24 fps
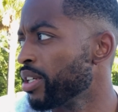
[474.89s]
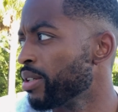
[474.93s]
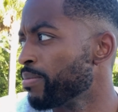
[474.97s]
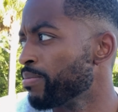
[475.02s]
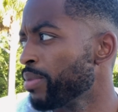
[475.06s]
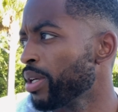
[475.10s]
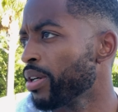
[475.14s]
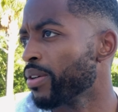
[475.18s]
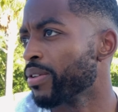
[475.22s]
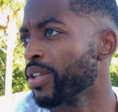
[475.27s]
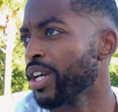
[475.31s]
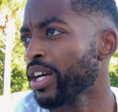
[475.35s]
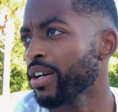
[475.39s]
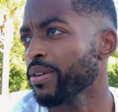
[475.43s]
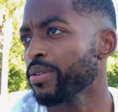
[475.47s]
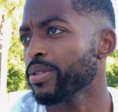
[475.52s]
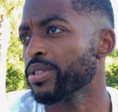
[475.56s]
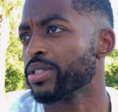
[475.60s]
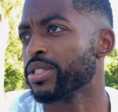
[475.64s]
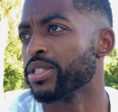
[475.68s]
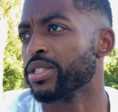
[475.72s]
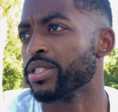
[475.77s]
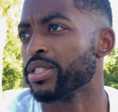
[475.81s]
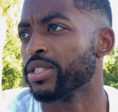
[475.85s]
bro, that
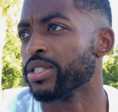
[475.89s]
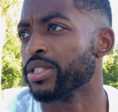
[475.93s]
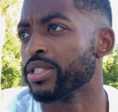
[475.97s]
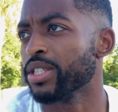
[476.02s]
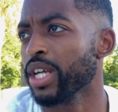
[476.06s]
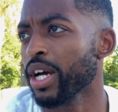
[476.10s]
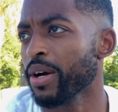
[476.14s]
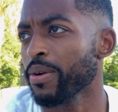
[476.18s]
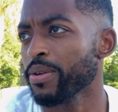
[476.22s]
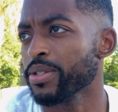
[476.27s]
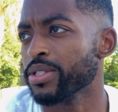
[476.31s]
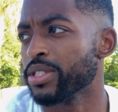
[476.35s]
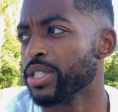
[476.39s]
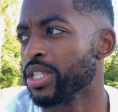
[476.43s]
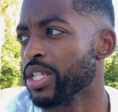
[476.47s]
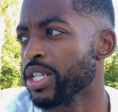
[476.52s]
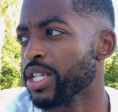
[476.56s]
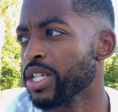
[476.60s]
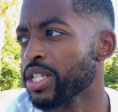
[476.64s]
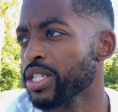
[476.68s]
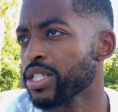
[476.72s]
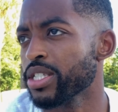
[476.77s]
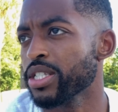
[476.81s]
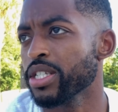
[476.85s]
was the
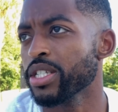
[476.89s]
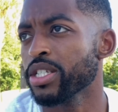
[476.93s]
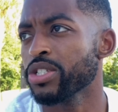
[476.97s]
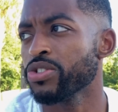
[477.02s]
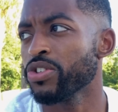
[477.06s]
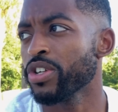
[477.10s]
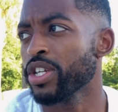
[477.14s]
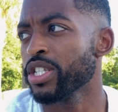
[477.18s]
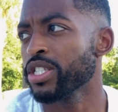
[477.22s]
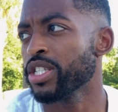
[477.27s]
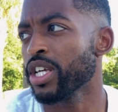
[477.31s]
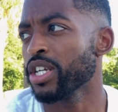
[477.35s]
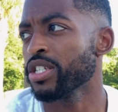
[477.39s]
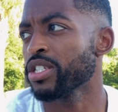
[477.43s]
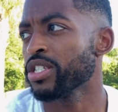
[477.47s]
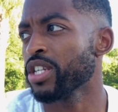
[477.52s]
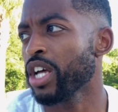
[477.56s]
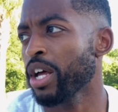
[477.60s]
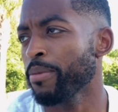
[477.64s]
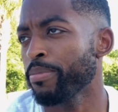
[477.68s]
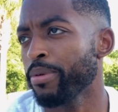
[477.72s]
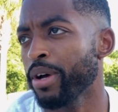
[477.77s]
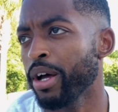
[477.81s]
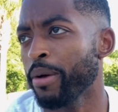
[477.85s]
easiest training session
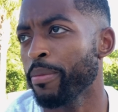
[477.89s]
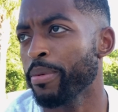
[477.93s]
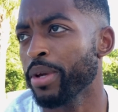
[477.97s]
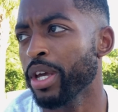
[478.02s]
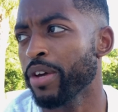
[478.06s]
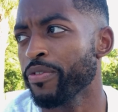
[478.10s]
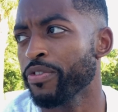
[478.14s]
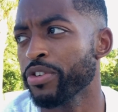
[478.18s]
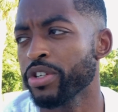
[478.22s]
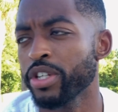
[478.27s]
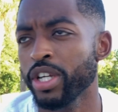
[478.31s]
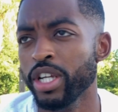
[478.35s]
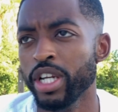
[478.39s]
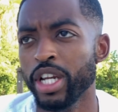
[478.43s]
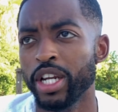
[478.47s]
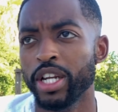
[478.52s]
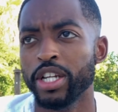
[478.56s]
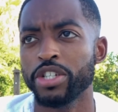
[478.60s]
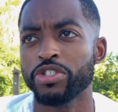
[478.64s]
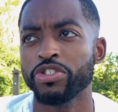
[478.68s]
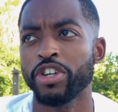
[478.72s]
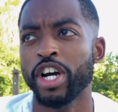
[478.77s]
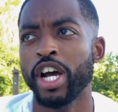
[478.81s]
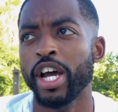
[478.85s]
I probably ever did at a
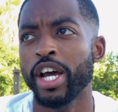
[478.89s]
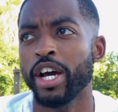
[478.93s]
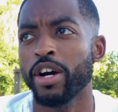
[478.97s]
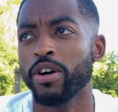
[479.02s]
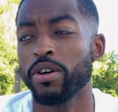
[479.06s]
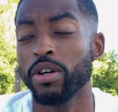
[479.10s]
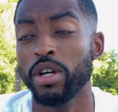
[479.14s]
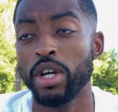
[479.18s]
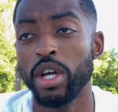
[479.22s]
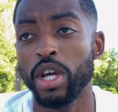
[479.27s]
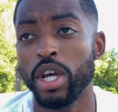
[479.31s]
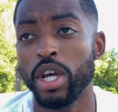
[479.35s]
tryout,